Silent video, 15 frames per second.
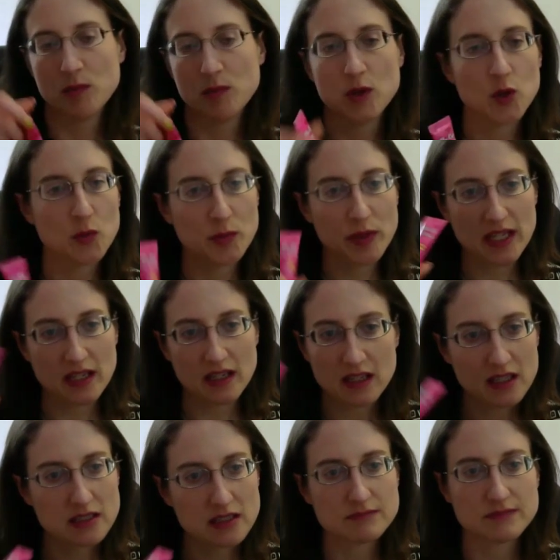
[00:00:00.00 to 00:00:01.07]
pure
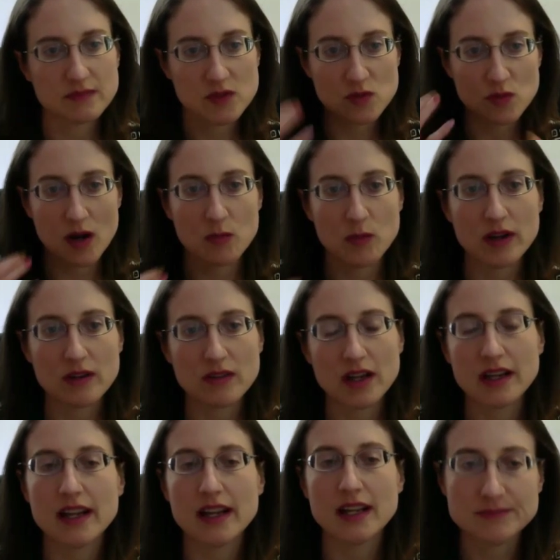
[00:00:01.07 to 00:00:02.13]
pink. That's what I'm wearing
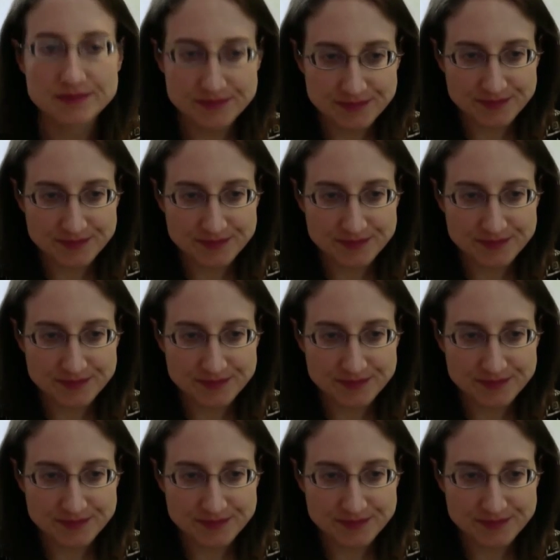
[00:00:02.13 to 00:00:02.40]
right now.